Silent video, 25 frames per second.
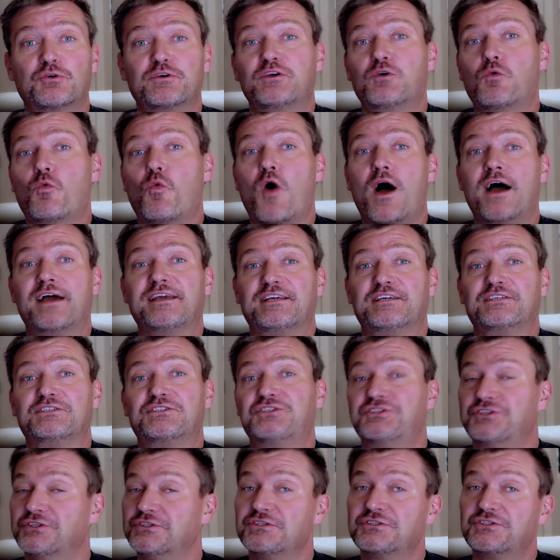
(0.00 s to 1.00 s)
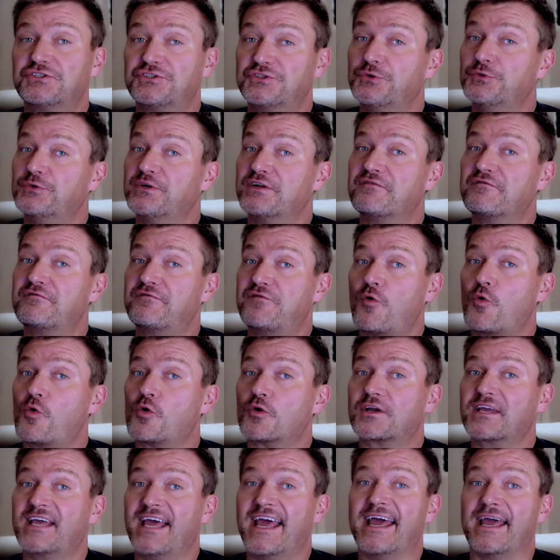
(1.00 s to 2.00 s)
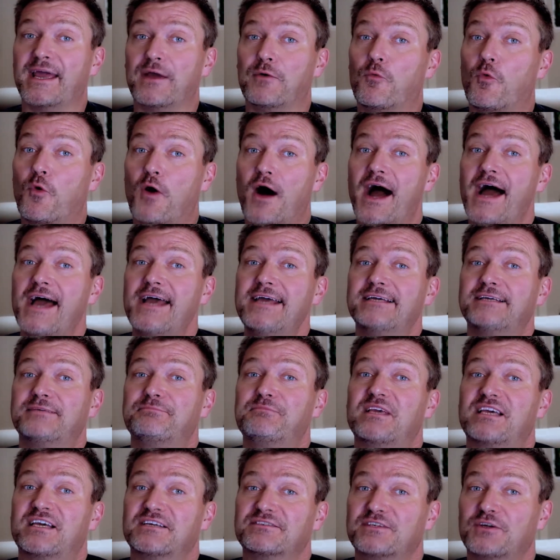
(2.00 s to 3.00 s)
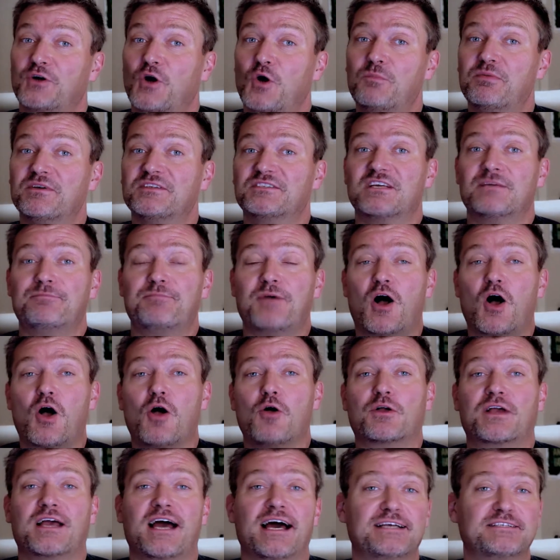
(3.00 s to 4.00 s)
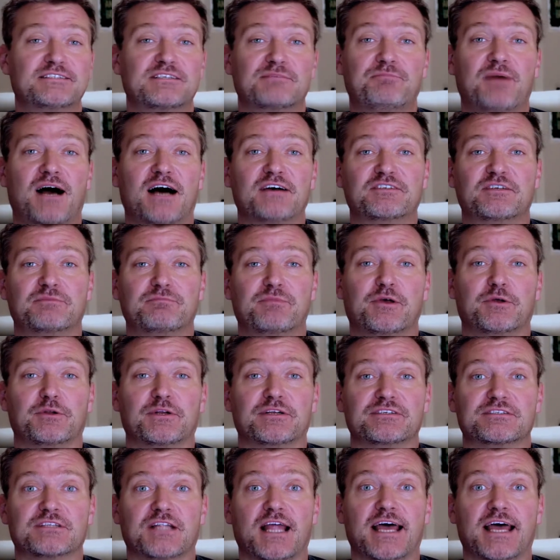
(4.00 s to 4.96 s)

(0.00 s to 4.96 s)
you why you should shoot in 4K. Why? Because it opens up all kinds of possibilities,